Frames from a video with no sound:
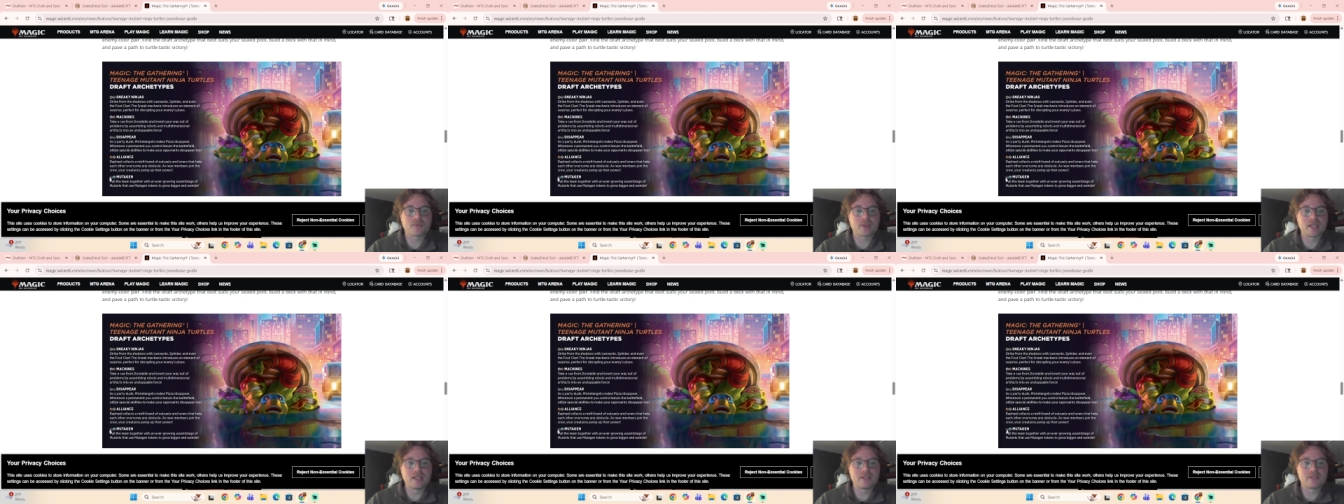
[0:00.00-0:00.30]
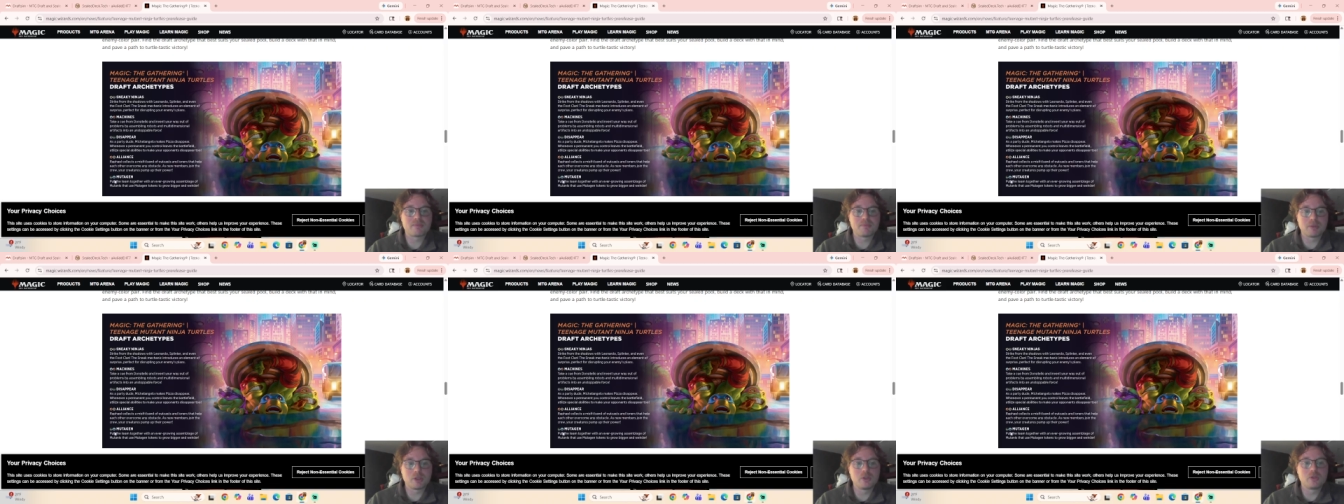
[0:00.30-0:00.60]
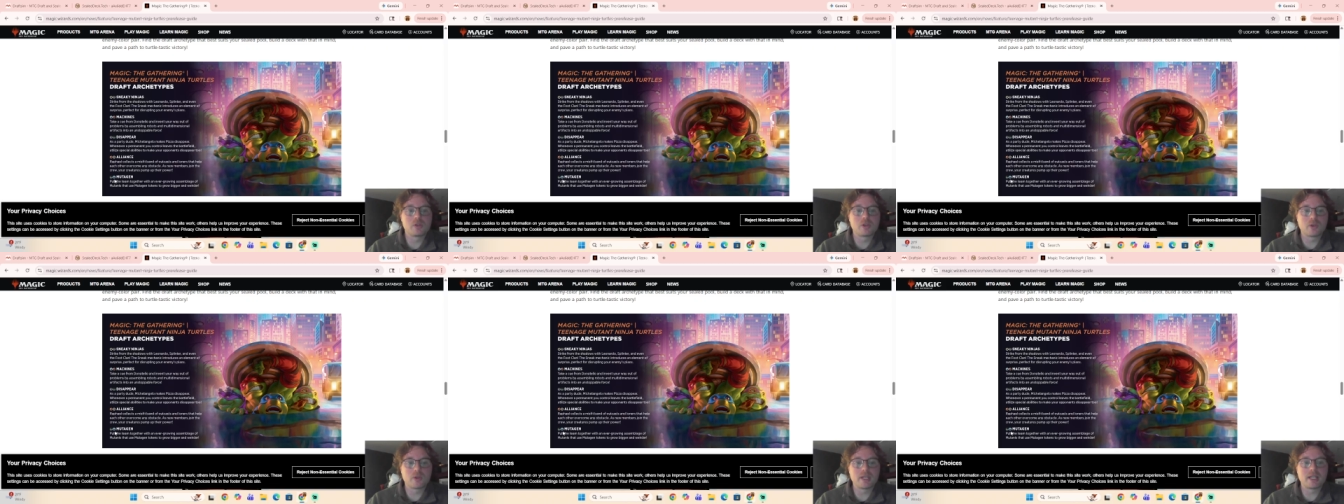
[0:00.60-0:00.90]
is
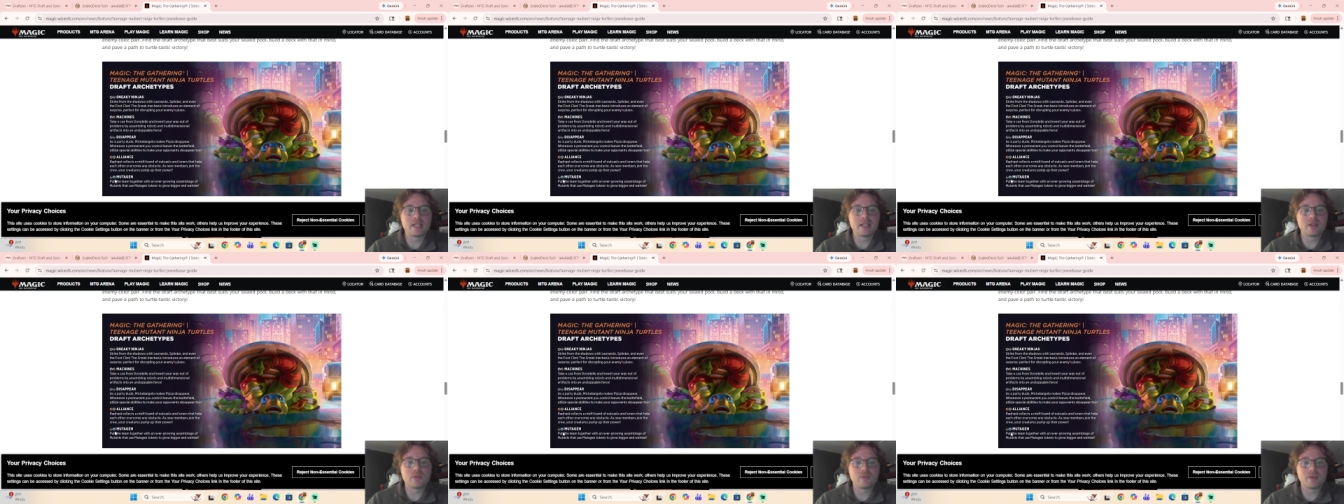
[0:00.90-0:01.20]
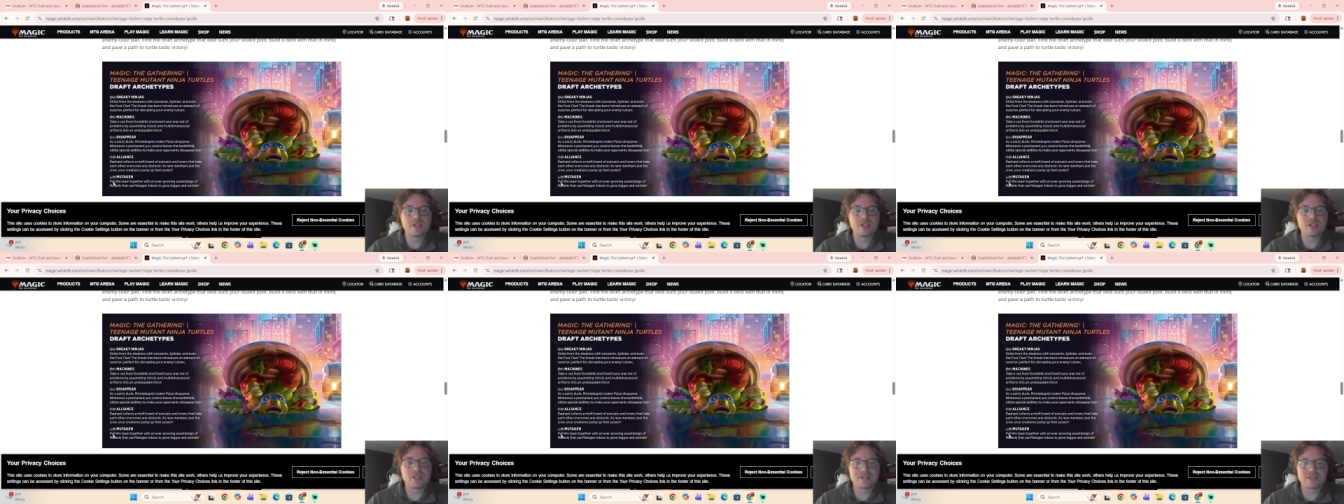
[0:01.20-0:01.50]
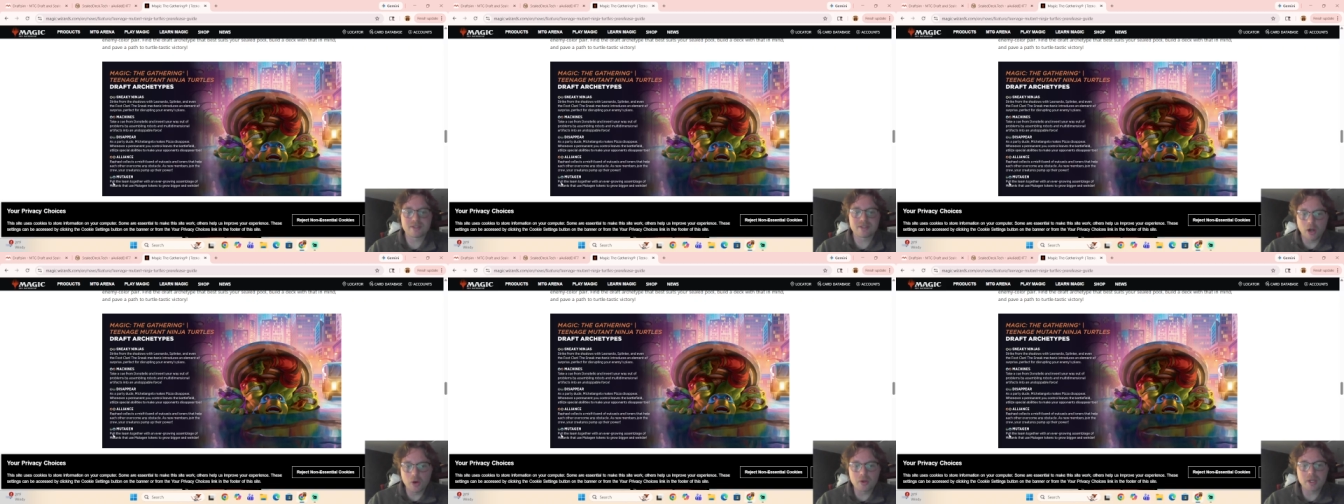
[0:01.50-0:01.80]
blue-green, which
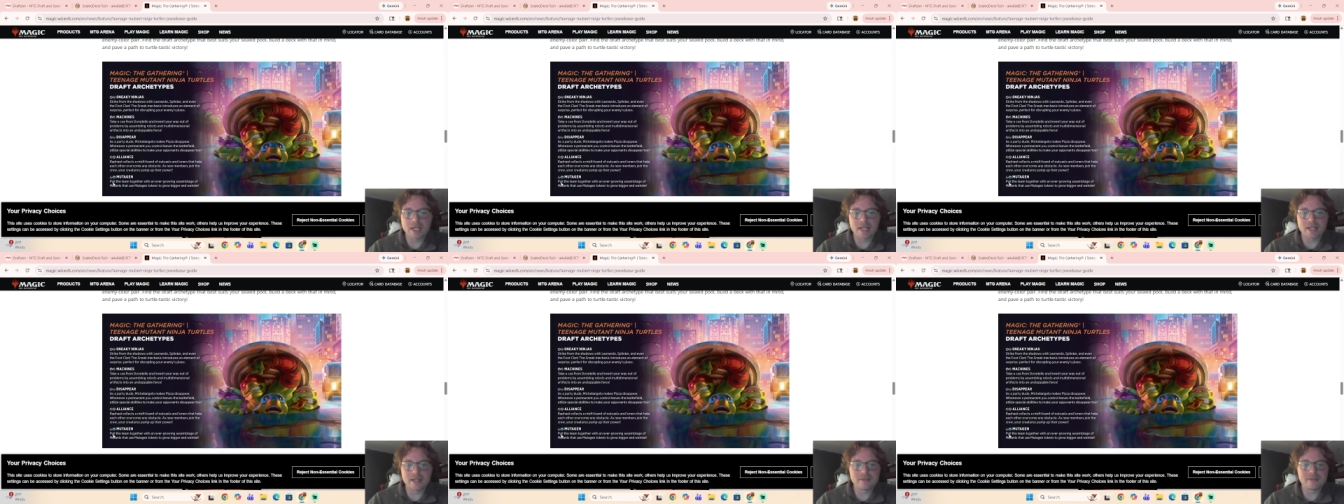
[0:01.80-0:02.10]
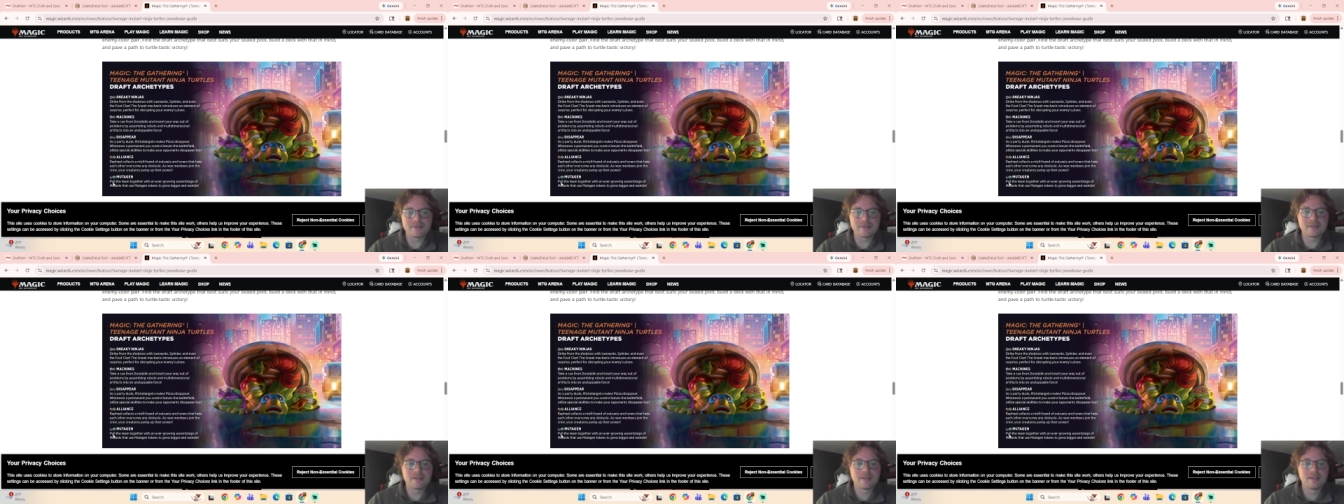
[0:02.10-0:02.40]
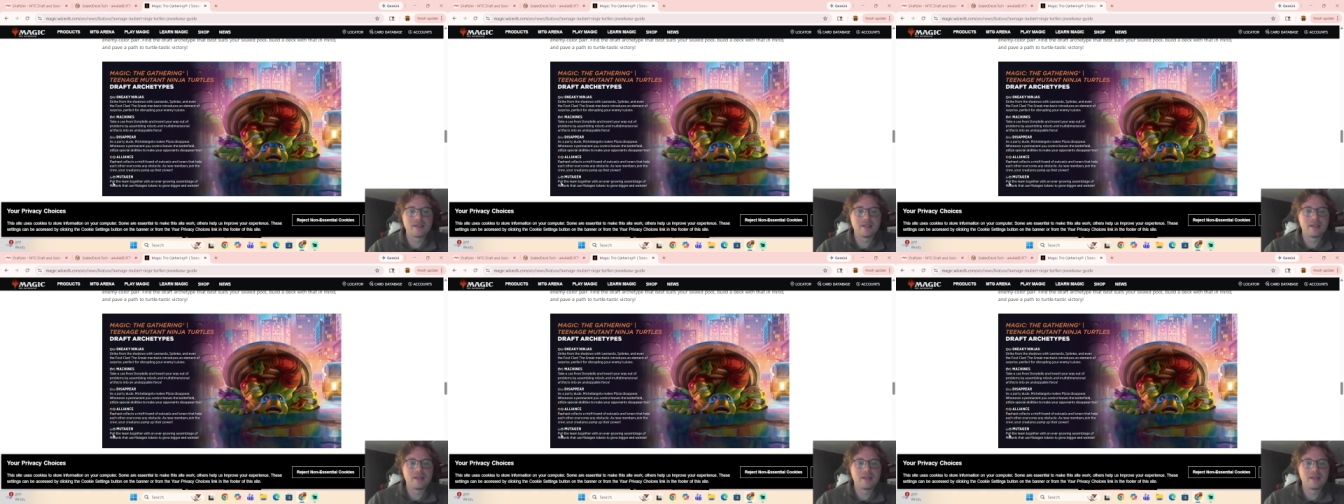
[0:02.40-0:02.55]
is tokens.